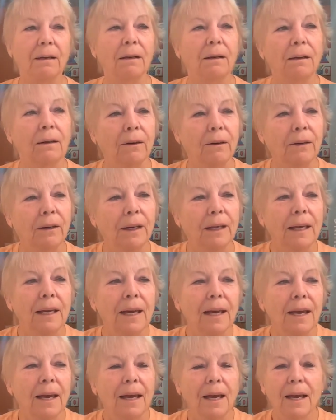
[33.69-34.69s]
oh,
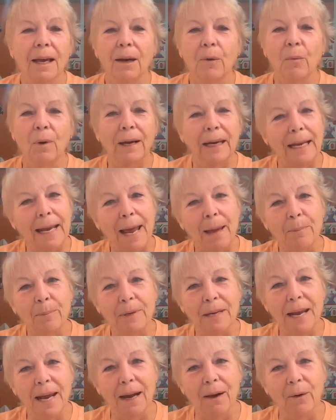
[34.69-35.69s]
what can
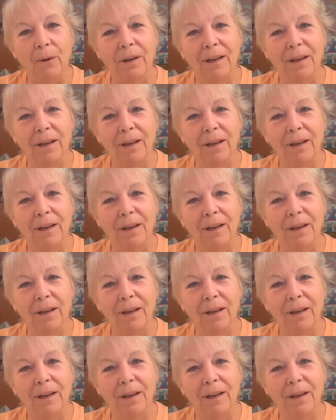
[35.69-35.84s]
happen now?